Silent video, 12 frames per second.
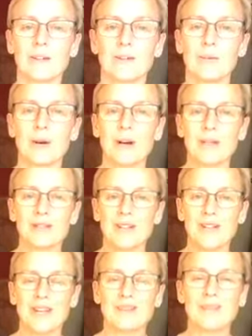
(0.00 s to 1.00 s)
Well done,
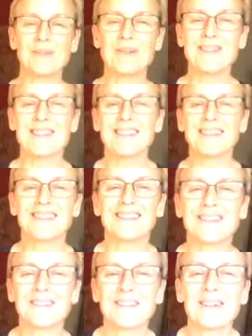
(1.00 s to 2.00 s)
everybody.
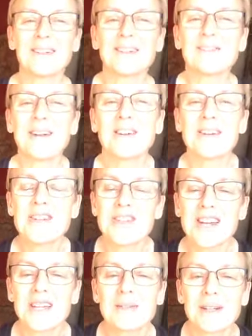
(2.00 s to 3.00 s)
Very
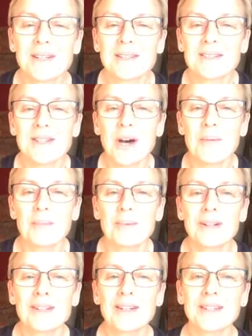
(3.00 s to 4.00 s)
gently, we're going to start
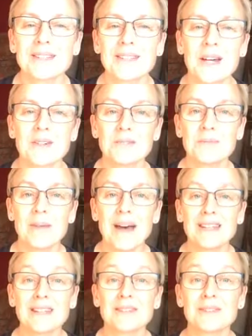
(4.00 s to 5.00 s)
bringing ourselves back
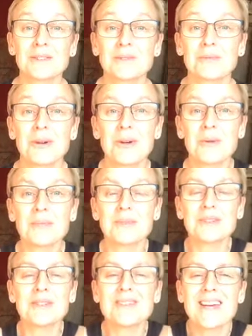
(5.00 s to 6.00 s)
into the room.
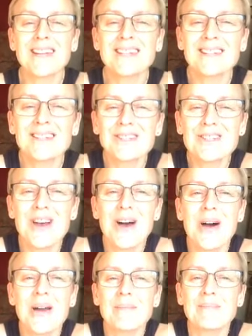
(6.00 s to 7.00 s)
So, taking your
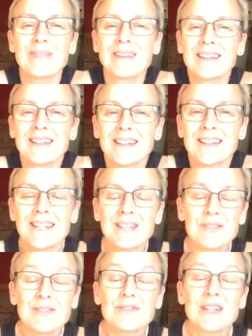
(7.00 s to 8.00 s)
time, give
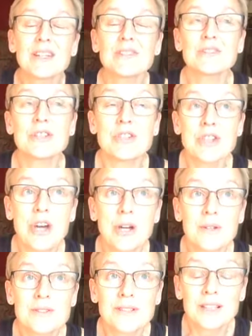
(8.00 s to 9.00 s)
your fingers and your
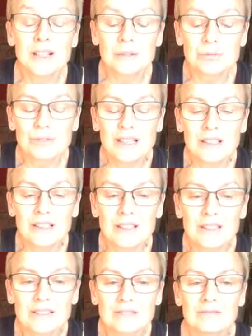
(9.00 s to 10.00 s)
toes a little
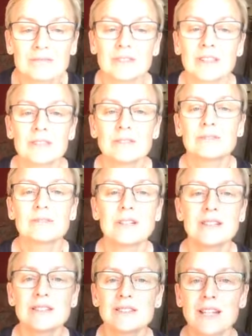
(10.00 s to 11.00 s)
wriggle,
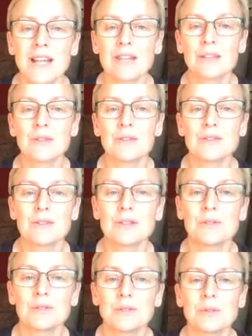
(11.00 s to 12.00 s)
wrists and ankles a
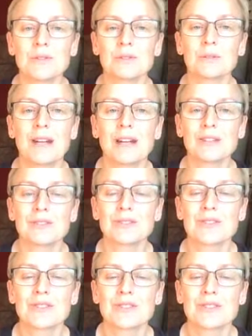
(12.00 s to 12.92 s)
little twizzle round.